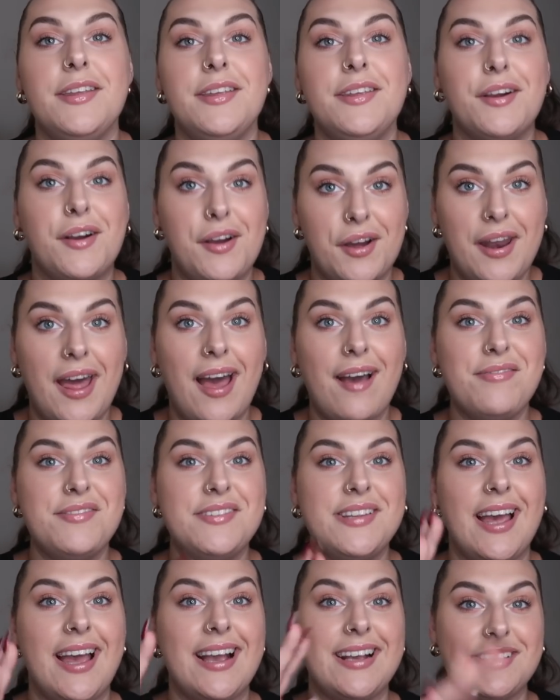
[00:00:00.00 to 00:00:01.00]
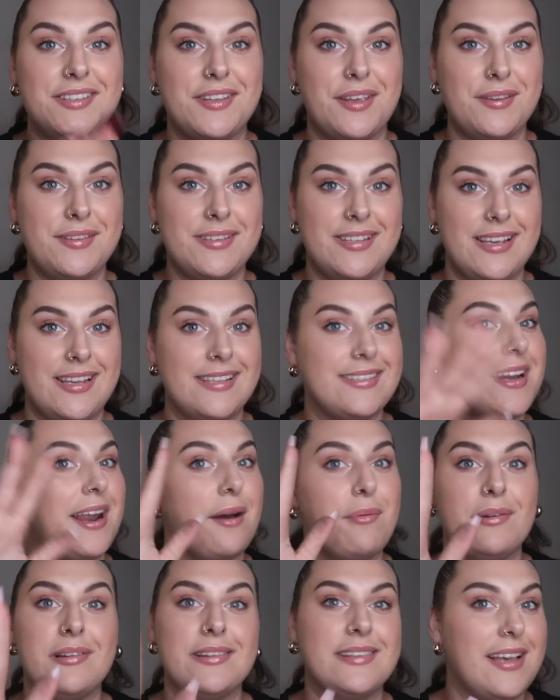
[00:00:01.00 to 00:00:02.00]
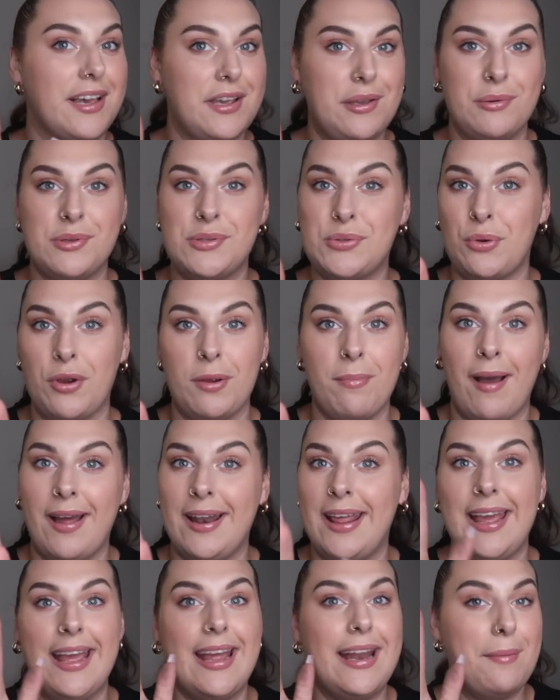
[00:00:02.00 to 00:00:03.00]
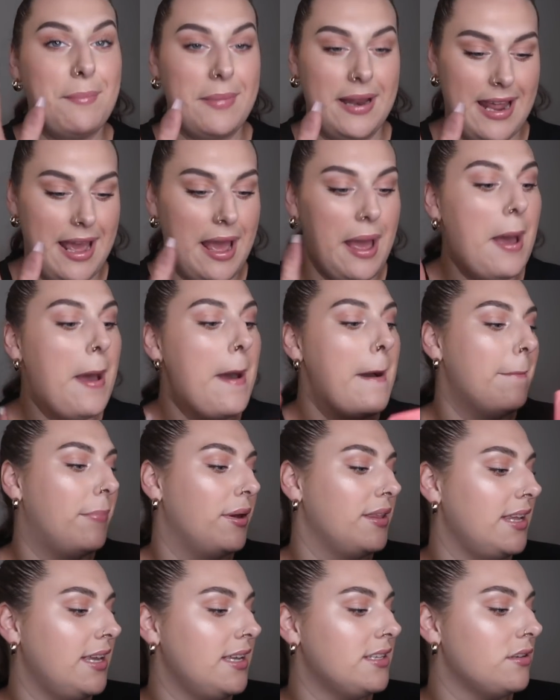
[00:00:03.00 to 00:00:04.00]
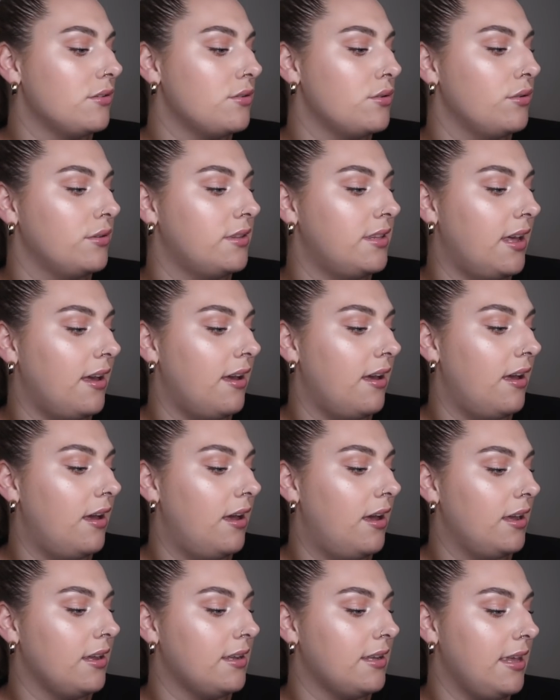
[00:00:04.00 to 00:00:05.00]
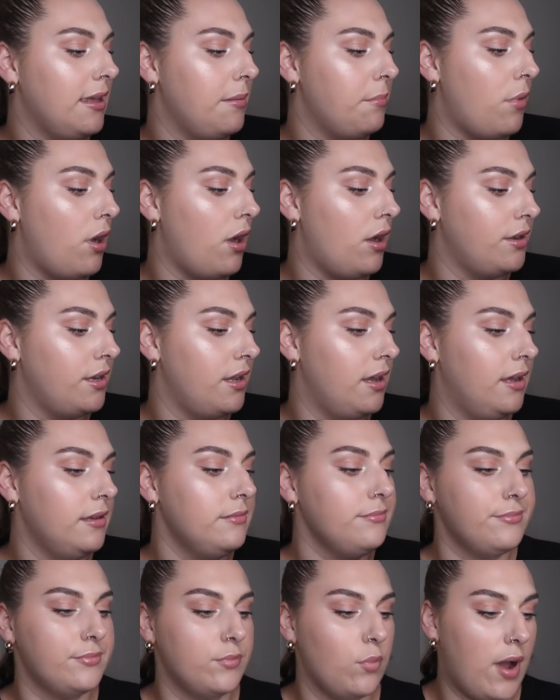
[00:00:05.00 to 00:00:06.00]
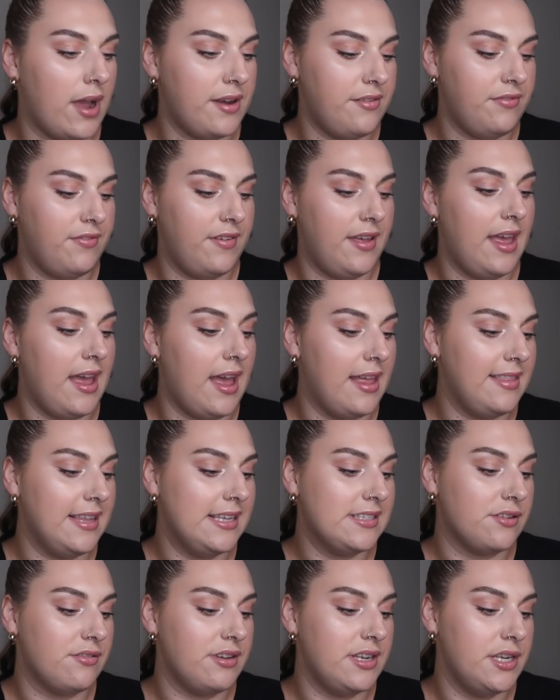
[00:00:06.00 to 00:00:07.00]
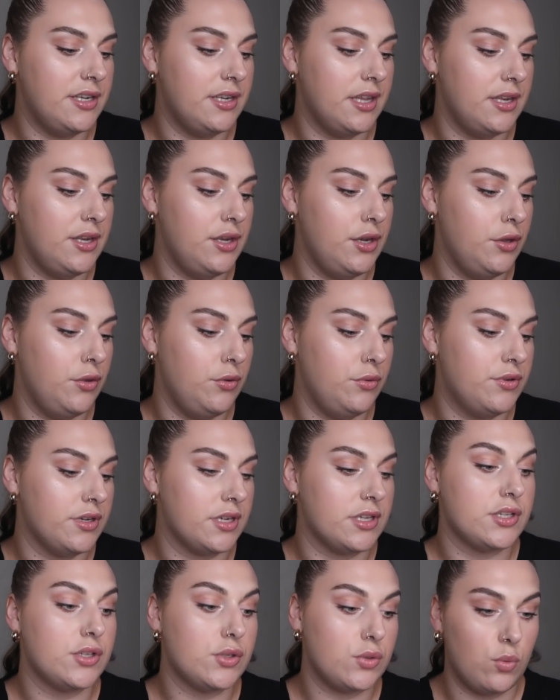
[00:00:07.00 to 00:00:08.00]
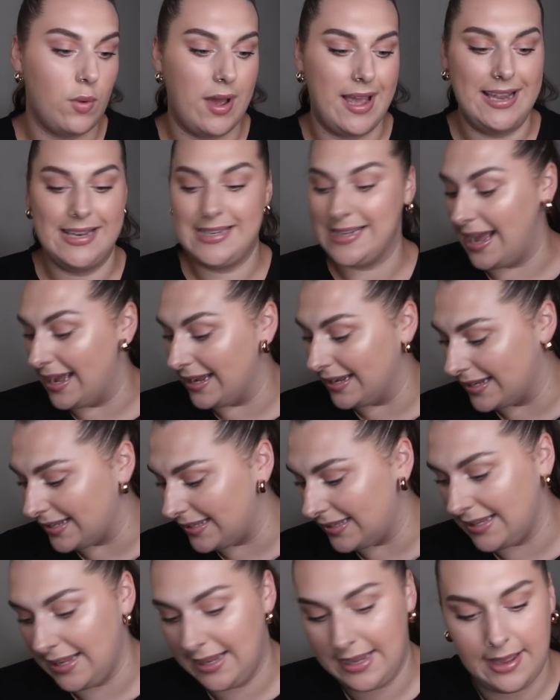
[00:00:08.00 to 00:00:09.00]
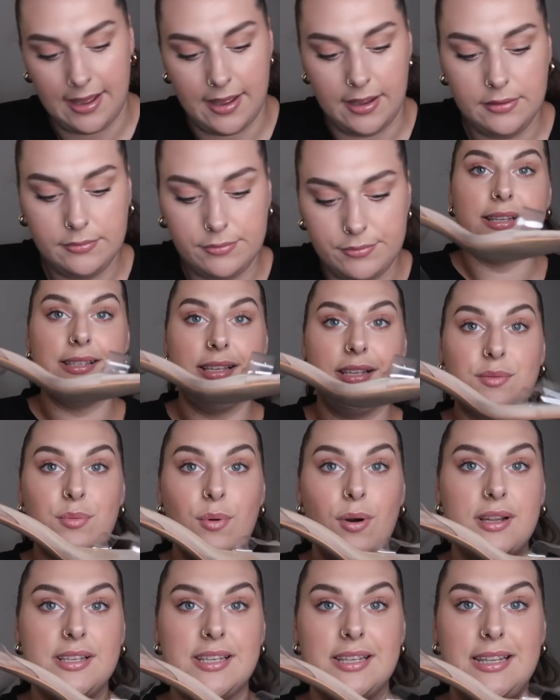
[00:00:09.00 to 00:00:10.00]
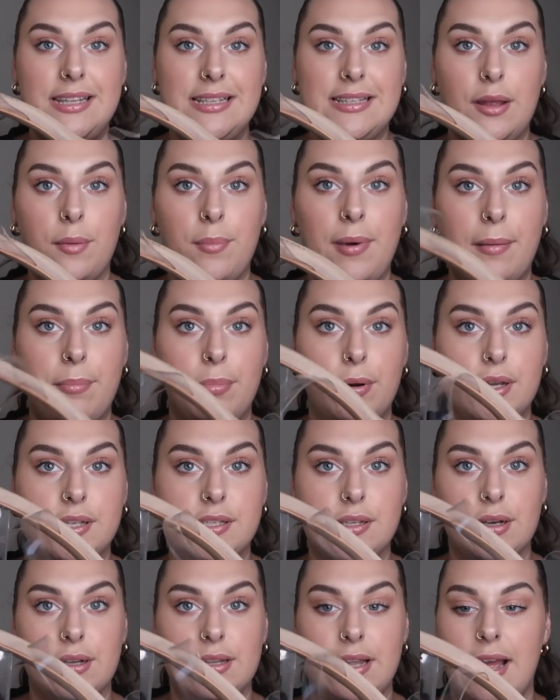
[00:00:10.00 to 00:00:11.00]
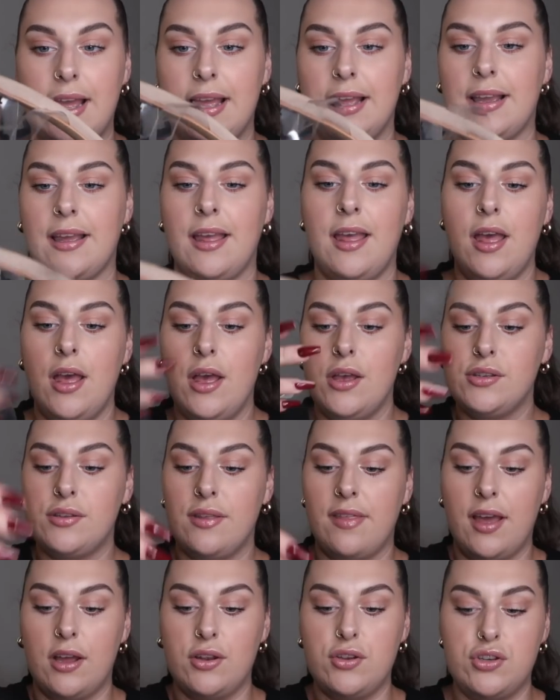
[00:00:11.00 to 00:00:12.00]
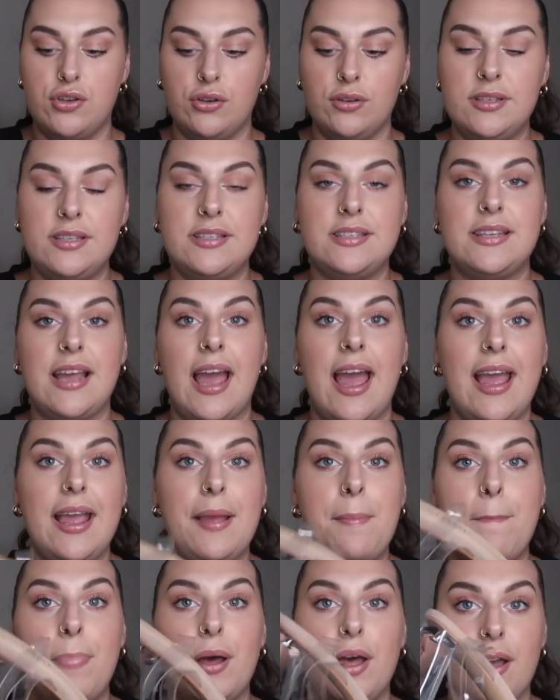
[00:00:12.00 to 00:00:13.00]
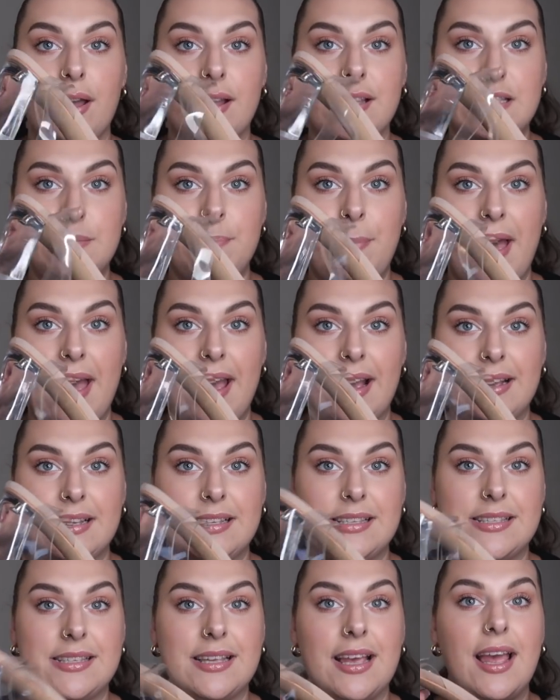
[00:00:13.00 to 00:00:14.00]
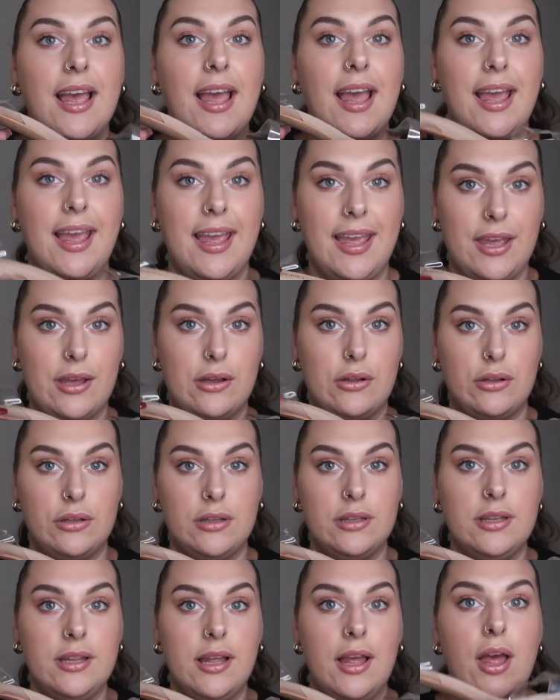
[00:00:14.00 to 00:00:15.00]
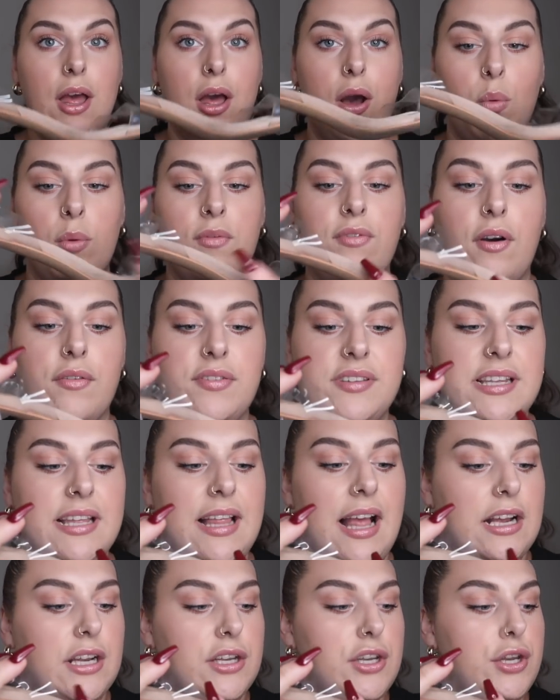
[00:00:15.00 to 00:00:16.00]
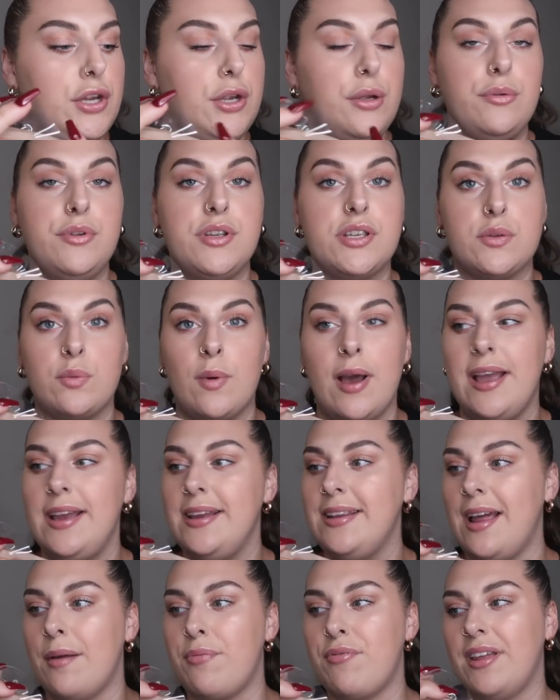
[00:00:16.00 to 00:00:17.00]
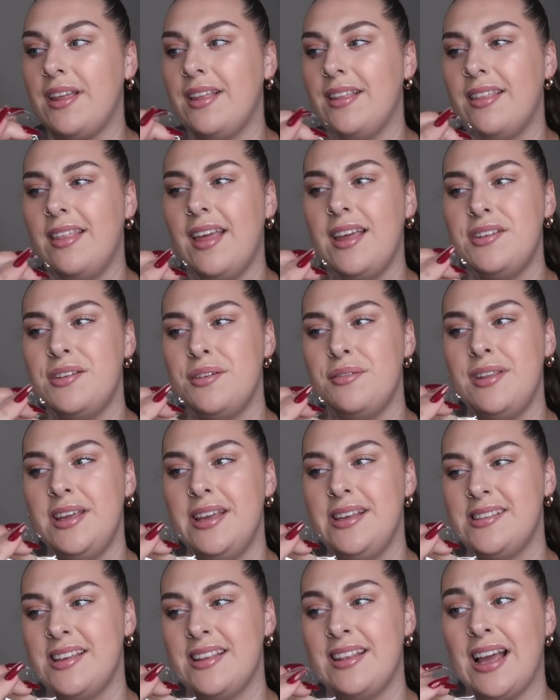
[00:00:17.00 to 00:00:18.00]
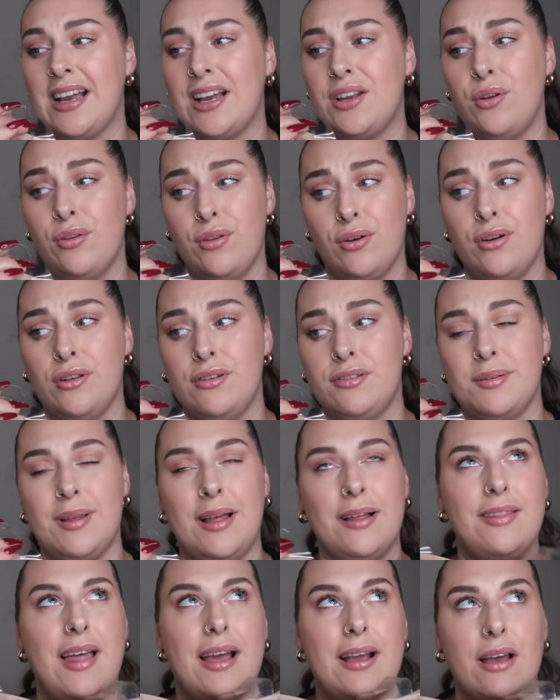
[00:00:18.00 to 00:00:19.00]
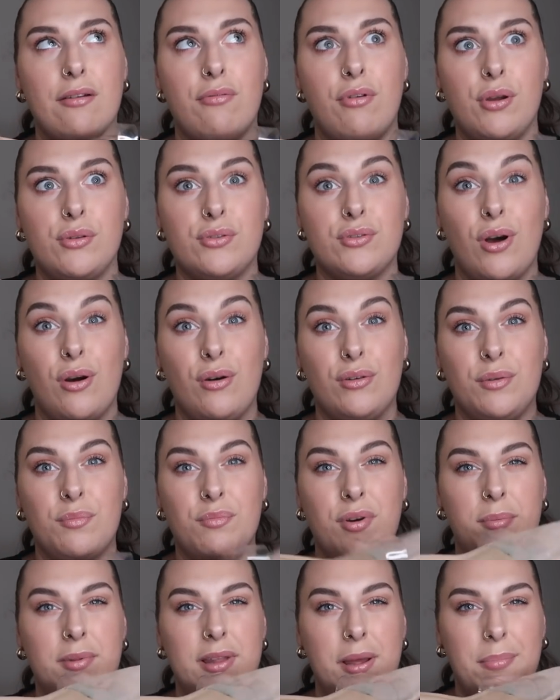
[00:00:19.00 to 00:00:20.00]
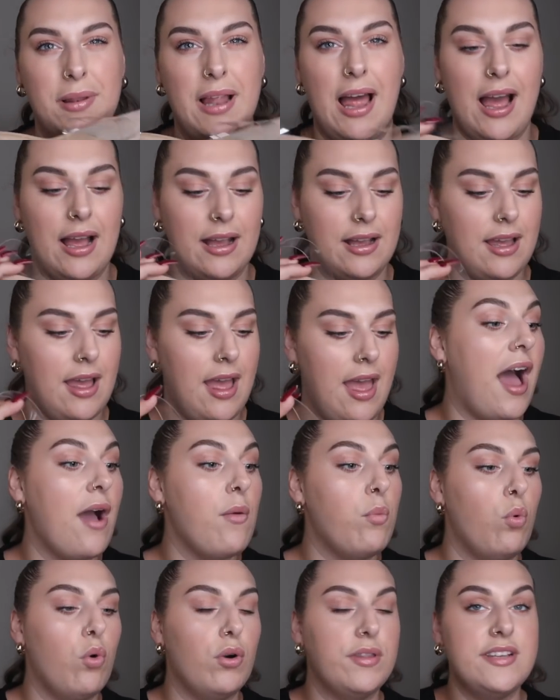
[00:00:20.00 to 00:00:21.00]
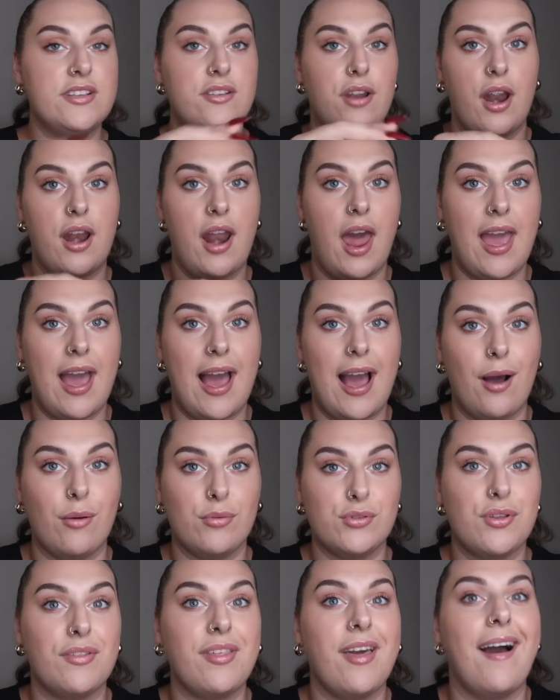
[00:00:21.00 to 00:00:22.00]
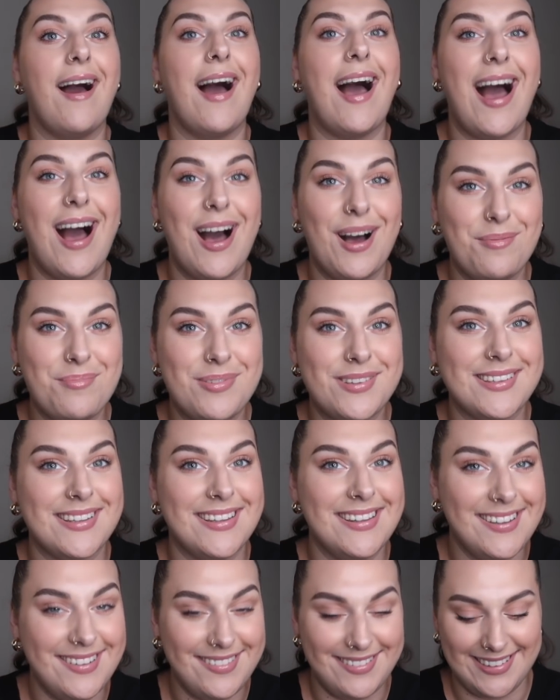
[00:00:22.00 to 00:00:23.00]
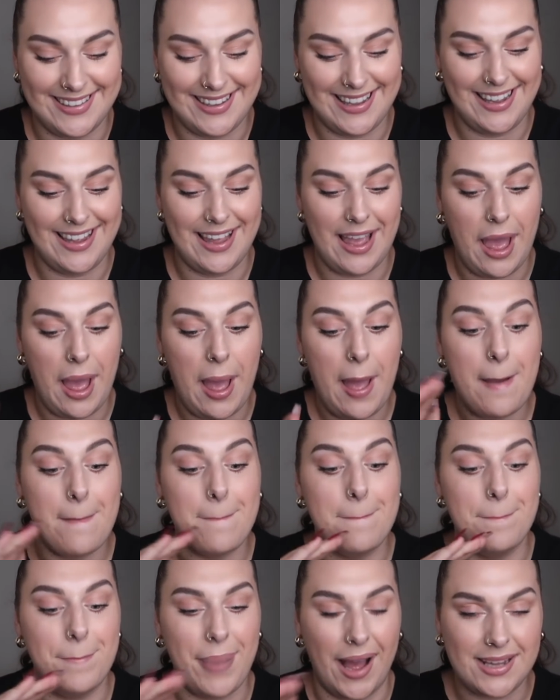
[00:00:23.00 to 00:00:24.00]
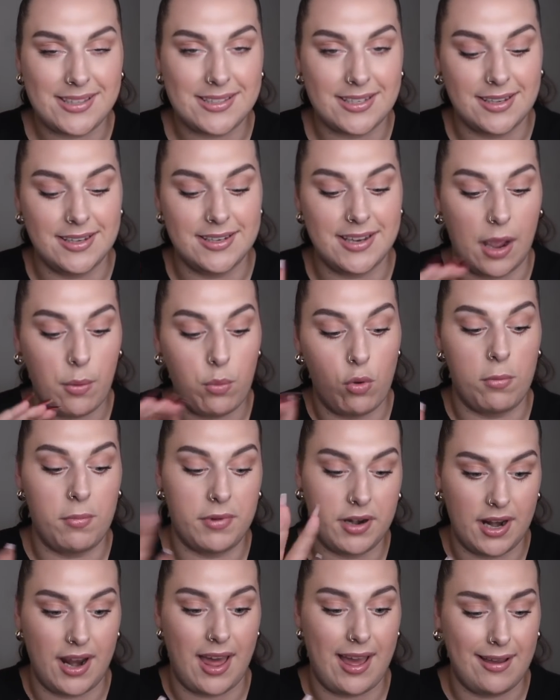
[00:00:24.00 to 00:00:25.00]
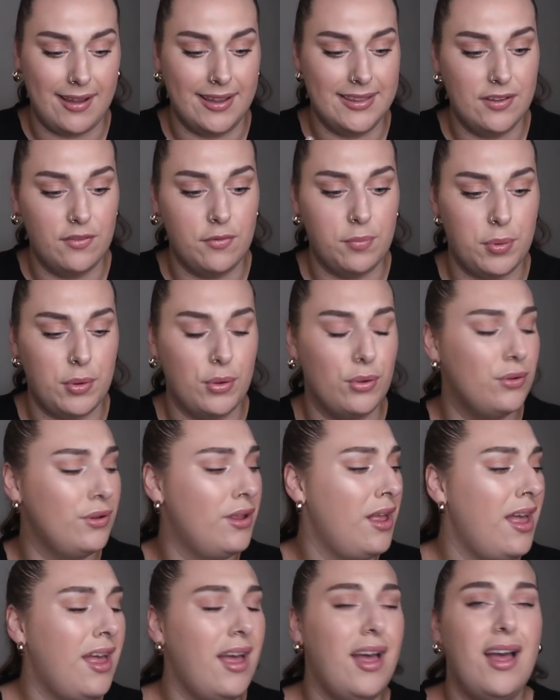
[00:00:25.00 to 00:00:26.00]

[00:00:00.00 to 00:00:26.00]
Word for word: You're gonna have to excuse these and I will tell you a story about it in a minute, but these are called the Kimana wide fit and these are in the nude suede and clear. This is what these little bad boys look like. So they are just a perspex heel with obviously like nude suede. I think they do these in like another color as well, like a rose gold and probably a black. I wore these on a night out, so they are absolutely battered. I wore them on a night out in Liverpool.